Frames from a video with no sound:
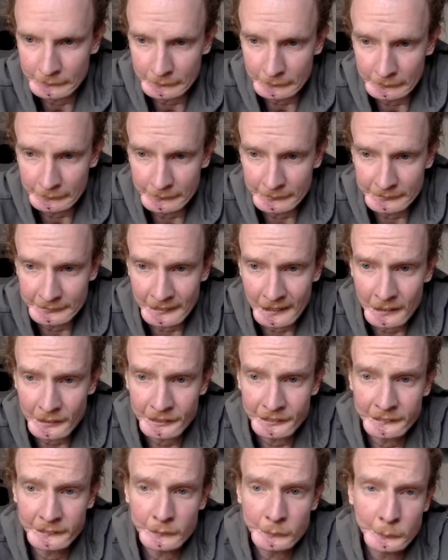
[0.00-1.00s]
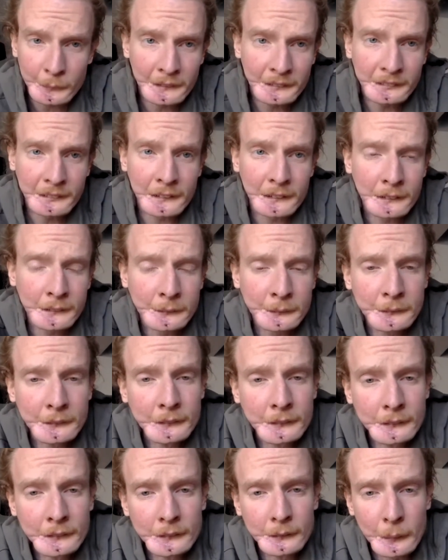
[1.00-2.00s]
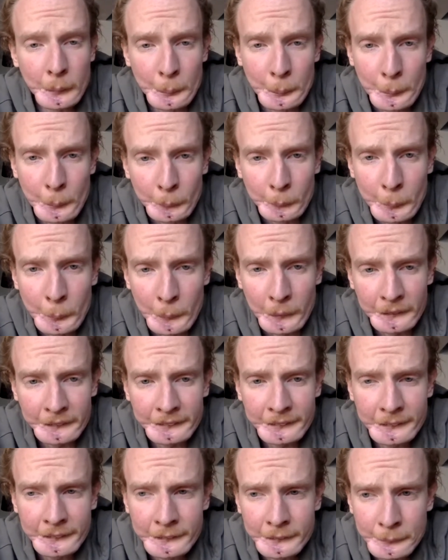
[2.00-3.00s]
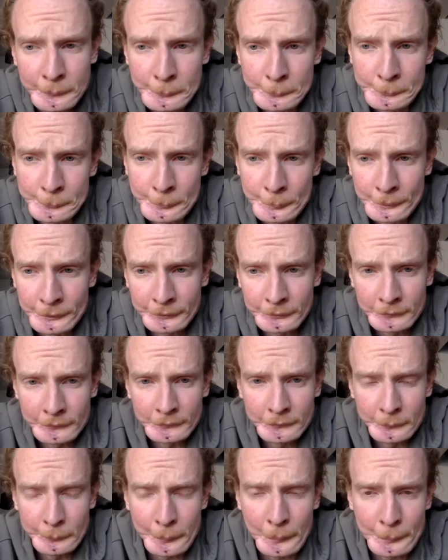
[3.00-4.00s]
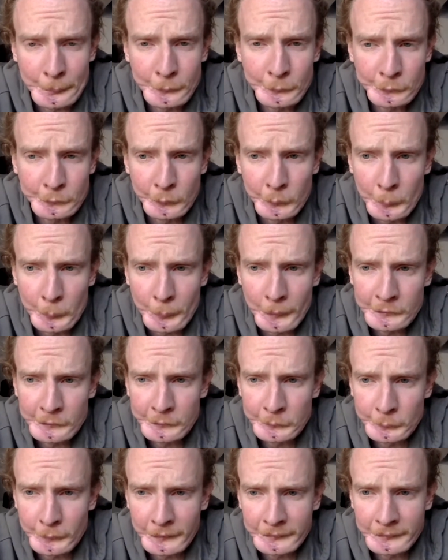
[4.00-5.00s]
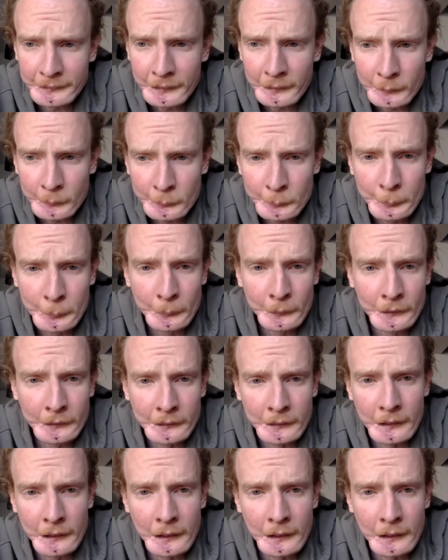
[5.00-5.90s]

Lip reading: There's that video right there. Bookmark it. Maybe you shouldn't watch it right now, but